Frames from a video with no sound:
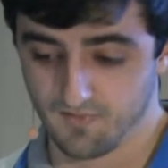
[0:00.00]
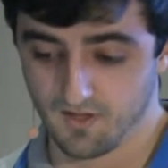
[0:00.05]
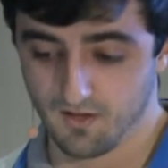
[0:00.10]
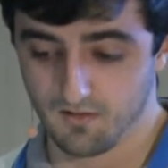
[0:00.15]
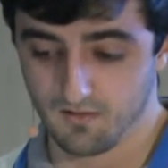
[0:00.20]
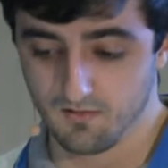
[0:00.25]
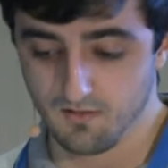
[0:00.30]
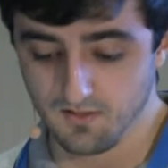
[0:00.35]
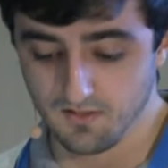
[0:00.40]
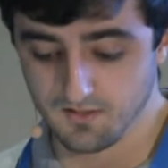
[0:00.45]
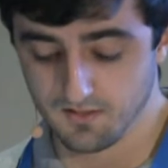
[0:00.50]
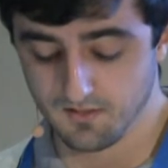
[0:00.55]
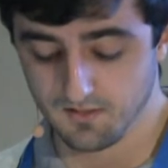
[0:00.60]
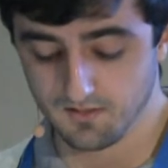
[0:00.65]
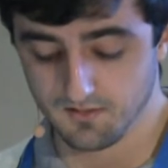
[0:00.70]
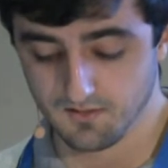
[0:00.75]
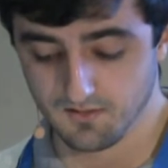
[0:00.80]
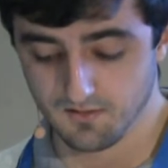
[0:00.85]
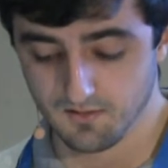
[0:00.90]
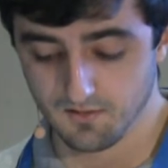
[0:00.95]
This
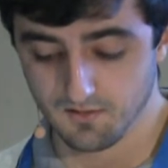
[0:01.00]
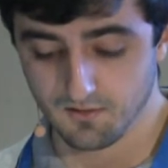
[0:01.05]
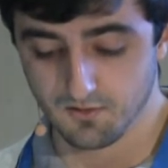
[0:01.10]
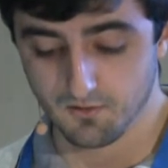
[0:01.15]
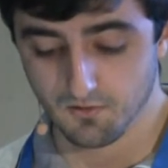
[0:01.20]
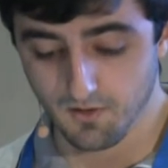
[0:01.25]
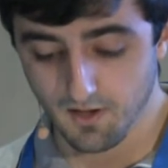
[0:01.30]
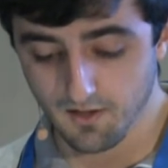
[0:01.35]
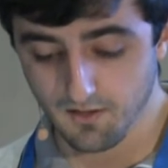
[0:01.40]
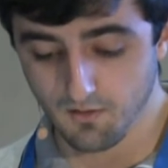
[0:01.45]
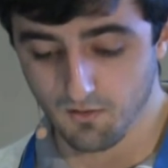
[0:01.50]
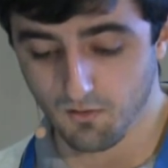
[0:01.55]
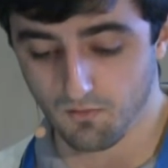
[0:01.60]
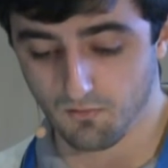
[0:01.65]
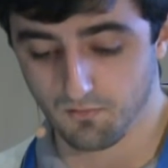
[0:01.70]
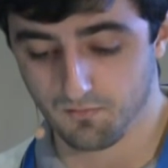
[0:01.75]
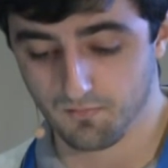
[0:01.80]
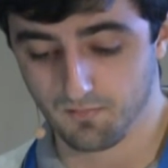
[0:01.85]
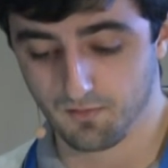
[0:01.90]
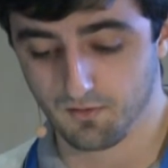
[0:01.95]
is
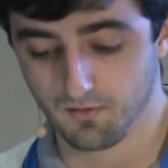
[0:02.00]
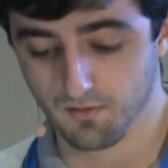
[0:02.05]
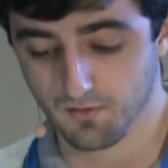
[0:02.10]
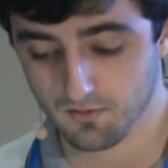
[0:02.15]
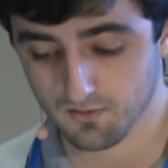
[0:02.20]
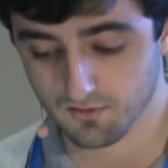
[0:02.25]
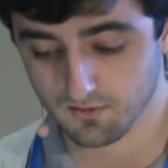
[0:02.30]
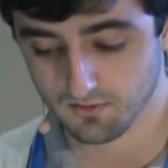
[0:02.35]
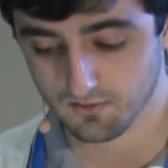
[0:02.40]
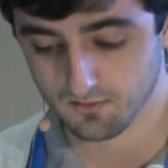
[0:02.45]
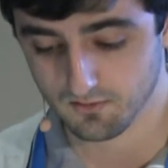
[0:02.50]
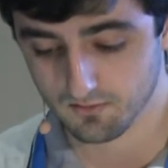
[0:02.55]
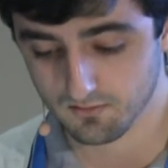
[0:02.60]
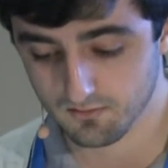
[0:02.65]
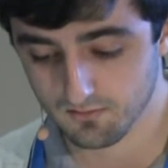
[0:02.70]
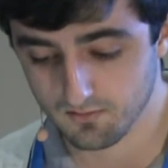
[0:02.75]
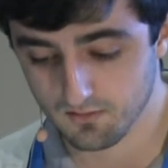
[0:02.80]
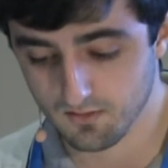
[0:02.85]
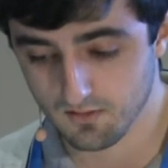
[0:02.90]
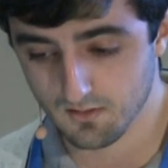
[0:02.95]
trade-off, because
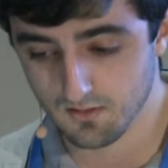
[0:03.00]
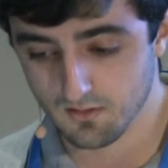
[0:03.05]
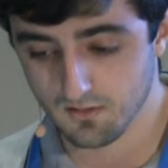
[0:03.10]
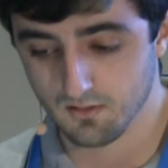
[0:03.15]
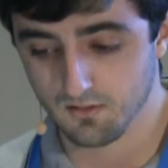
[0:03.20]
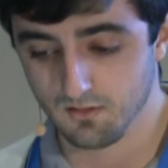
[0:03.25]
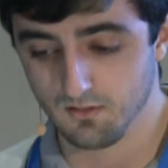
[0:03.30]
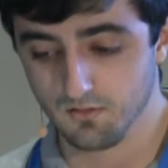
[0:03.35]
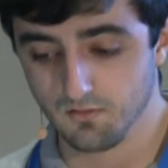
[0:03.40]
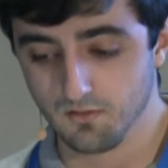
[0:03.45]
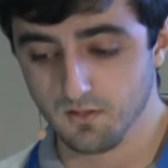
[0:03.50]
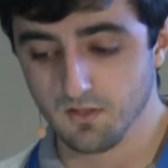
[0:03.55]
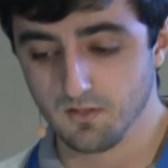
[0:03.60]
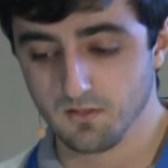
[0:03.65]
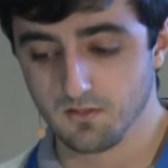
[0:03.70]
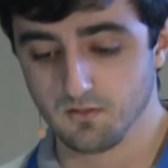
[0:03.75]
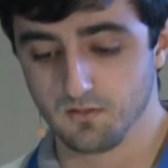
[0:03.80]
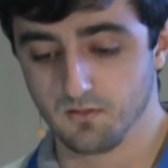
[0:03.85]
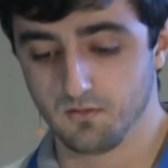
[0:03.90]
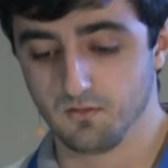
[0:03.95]
you
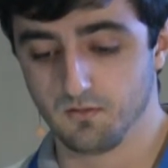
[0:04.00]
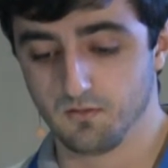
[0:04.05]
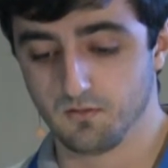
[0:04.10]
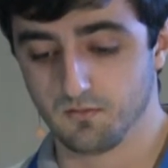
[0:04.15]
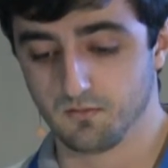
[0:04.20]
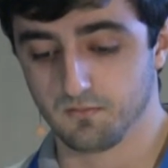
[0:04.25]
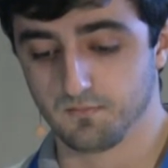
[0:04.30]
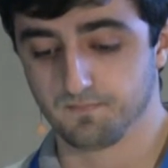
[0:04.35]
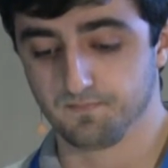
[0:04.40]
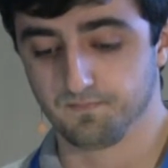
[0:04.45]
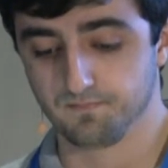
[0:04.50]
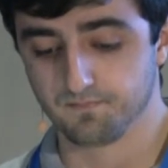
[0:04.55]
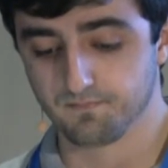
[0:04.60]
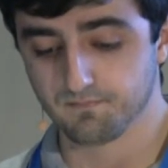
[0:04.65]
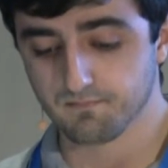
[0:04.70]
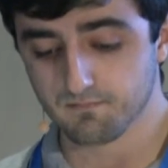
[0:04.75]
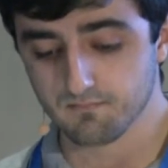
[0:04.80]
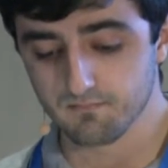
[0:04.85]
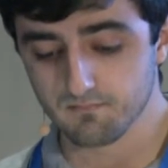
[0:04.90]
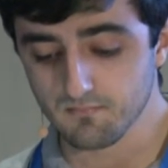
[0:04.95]
need to
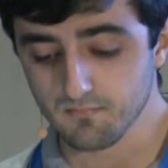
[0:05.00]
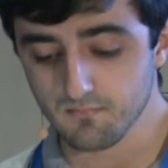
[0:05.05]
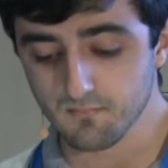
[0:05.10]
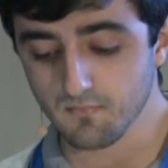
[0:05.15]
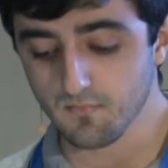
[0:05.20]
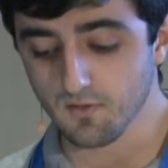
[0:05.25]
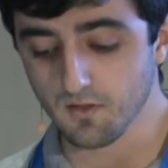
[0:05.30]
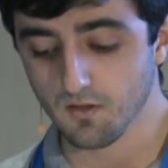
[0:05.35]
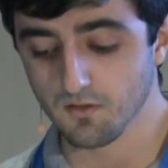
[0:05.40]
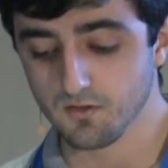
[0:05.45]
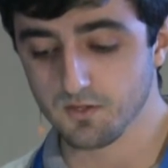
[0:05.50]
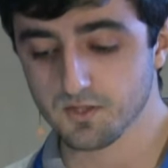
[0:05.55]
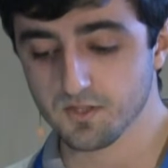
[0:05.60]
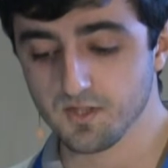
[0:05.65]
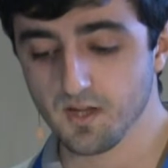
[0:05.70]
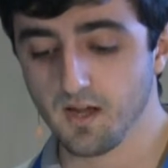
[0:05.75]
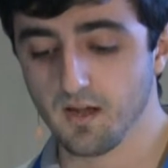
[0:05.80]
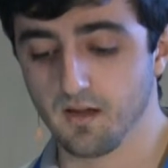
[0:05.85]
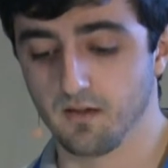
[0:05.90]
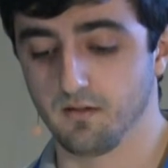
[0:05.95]

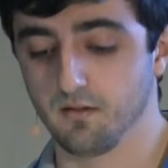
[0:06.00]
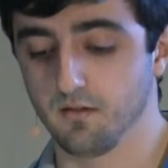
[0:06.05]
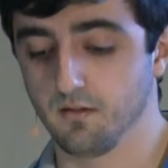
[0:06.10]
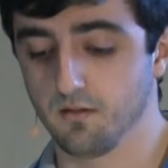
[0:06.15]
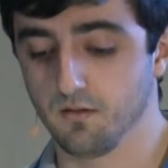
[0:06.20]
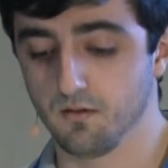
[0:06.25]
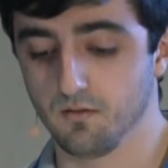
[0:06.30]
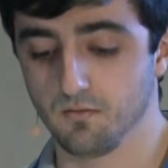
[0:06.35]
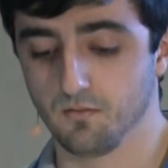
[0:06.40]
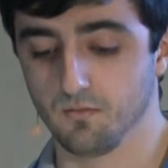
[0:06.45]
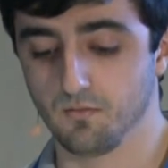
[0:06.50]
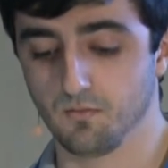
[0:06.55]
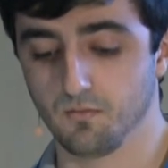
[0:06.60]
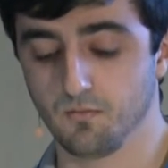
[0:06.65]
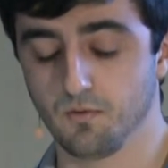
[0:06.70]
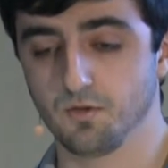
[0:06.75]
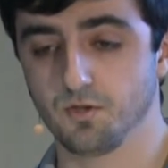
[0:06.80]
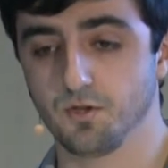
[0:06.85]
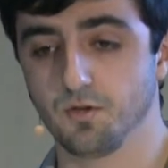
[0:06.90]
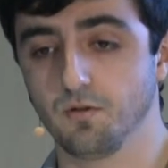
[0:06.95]
decide
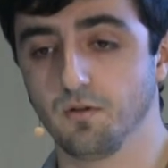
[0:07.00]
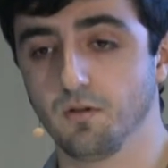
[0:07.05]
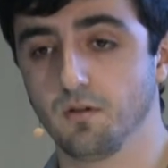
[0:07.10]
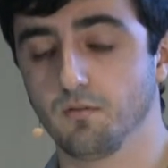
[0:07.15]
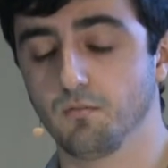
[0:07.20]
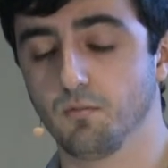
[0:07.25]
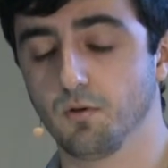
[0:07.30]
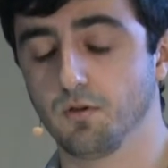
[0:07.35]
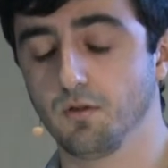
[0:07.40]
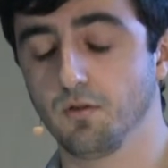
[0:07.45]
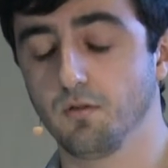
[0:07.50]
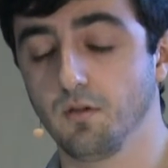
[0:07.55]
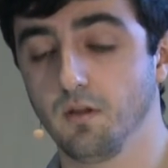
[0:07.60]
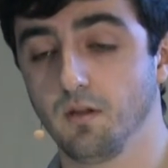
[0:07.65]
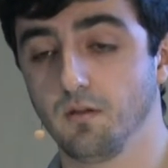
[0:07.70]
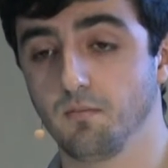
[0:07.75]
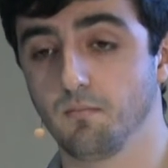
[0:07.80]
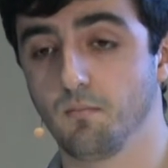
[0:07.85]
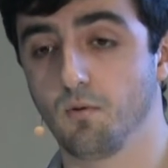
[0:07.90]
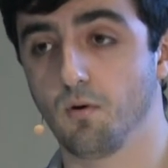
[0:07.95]
what you
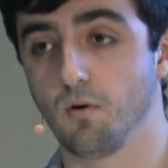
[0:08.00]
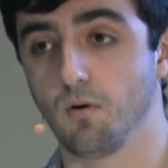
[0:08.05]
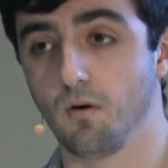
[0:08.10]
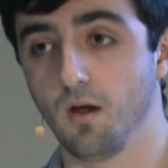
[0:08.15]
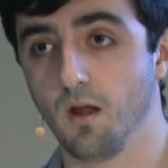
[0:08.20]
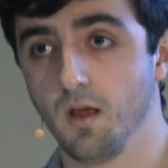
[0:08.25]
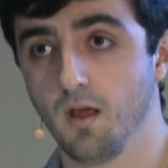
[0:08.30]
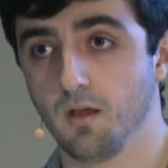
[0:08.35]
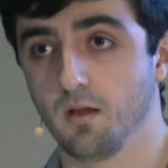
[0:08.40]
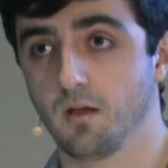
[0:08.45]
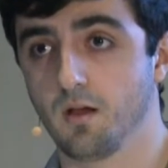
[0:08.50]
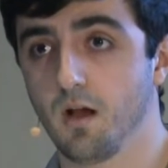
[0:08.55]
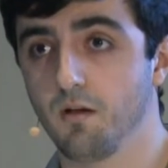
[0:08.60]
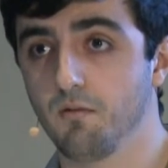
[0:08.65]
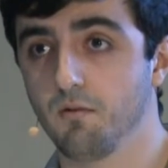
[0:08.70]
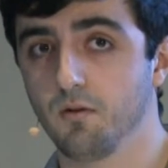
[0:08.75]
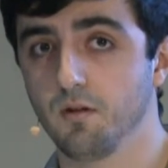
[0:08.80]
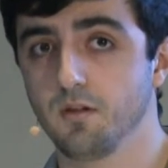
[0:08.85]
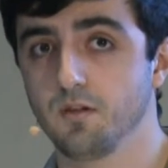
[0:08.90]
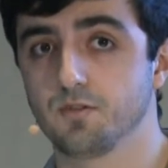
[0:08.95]
need more:
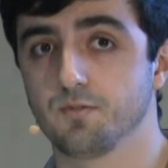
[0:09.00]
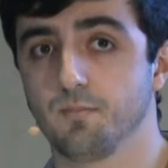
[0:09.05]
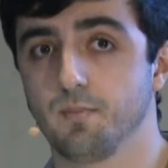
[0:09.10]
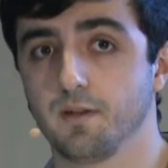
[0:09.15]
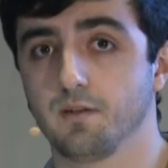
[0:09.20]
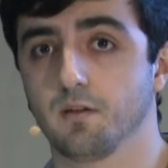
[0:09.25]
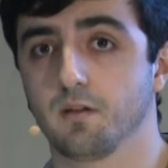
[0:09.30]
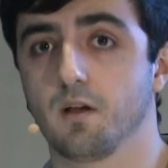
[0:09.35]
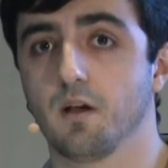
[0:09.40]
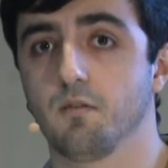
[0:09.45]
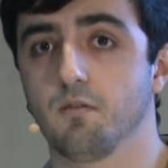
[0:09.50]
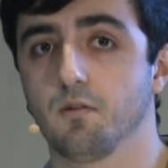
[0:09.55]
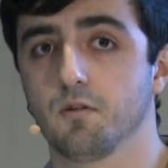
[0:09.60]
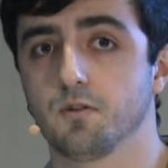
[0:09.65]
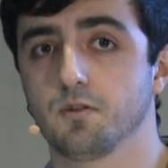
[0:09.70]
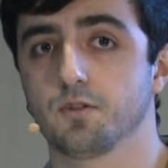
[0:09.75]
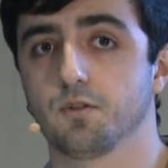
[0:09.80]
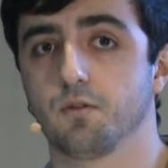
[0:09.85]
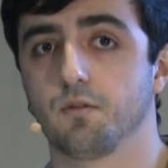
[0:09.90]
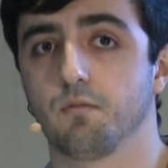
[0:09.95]
coverage, better
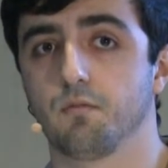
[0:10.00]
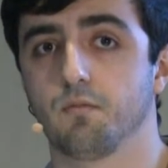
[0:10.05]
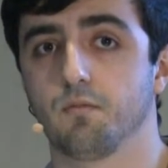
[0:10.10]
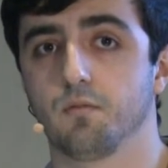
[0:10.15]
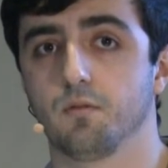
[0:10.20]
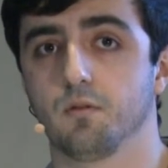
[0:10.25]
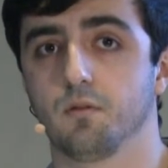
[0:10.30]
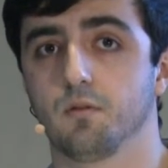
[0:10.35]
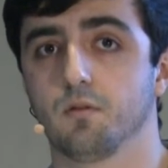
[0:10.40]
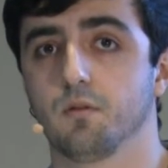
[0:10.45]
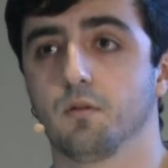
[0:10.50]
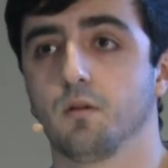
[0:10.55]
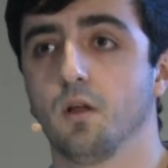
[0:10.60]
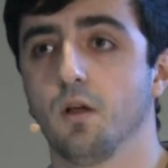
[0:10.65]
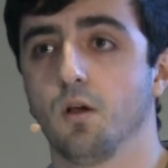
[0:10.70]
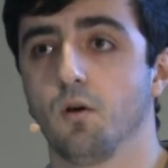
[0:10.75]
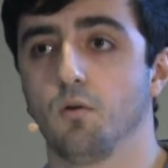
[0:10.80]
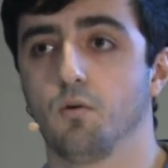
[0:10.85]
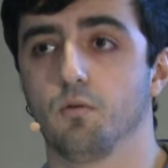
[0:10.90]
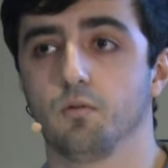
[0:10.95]
coverage of
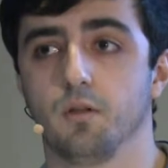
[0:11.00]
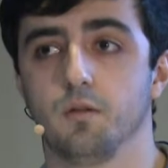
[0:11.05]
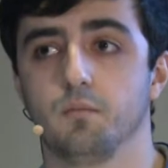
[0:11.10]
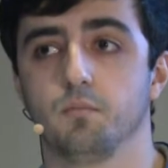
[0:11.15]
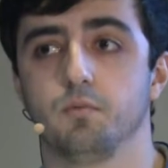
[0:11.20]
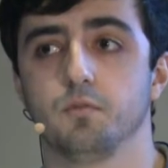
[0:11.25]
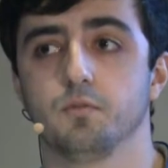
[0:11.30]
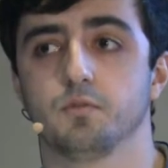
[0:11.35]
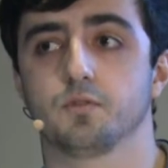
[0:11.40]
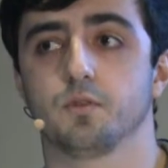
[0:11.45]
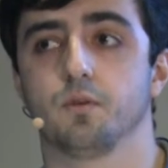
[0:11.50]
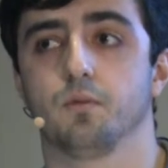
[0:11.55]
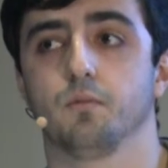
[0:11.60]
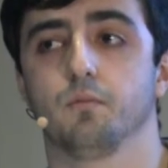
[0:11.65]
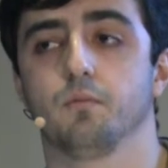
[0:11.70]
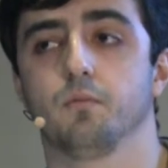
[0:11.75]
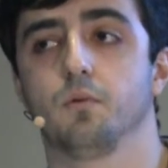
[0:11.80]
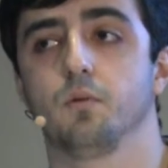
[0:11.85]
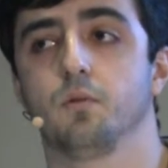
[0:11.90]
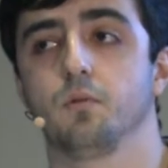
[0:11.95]
all inputs,
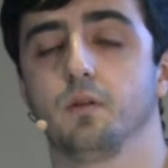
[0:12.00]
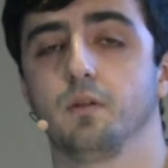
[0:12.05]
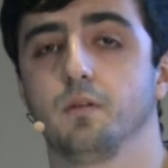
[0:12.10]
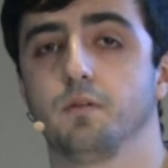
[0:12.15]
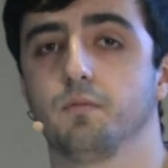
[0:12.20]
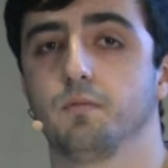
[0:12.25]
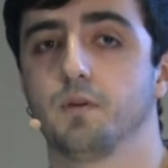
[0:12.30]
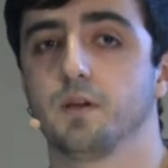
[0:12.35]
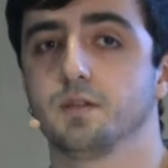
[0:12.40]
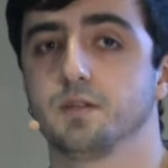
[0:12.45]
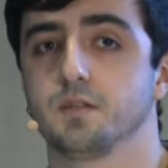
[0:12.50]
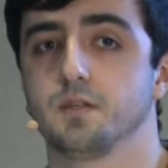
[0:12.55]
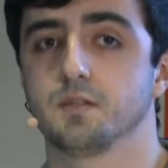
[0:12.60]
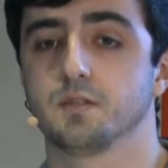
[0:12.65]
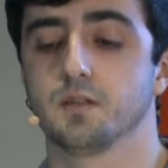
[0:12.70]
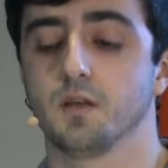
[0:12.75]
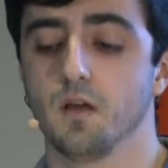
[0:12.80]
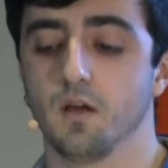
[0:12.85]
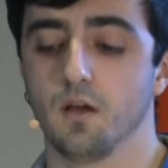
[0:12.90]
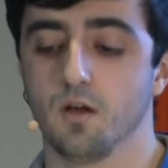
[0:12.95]
of all
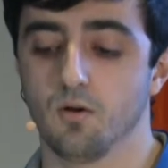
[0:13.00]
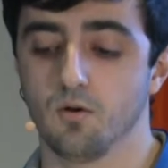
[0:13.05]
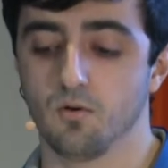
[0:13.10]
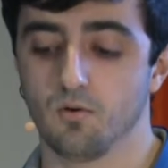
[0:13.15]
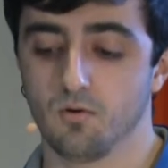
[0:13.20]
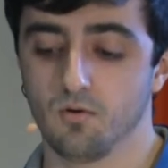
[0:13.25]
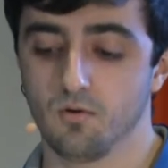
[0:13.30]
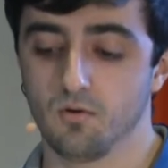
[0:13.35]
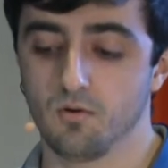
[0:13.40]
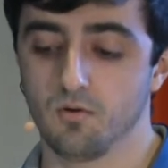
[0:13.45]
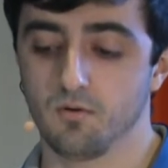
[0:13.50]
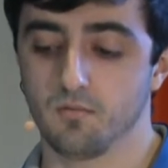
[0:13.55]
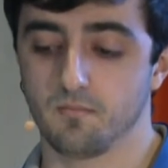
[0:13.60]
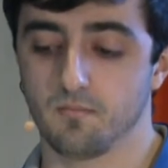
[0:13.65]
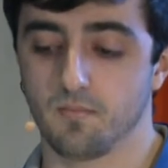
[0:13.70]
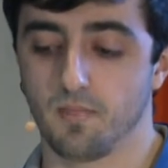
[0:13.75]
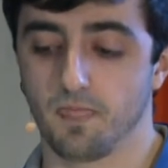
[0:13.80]
interfaces, or